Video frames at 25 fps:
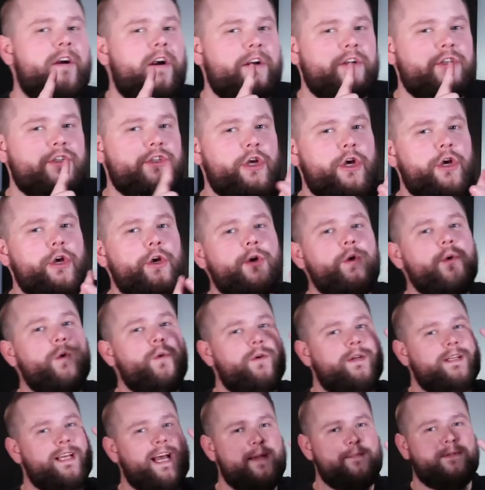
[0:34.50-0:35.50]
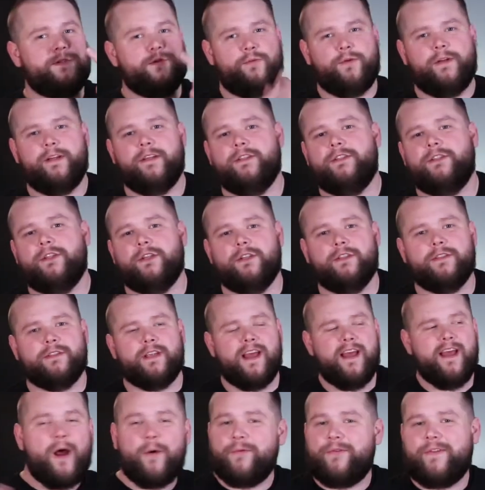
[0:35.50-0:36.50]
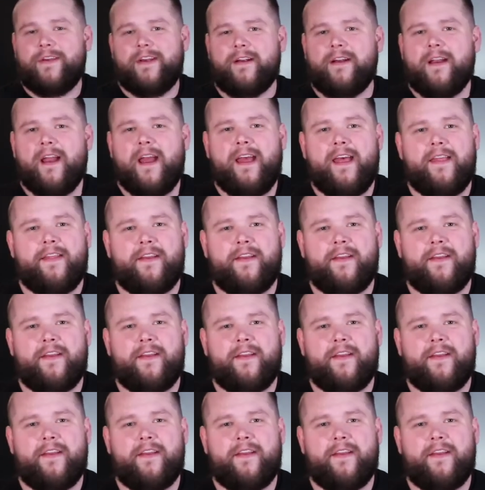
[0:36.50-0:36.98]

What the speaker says: are two types of realtors out there.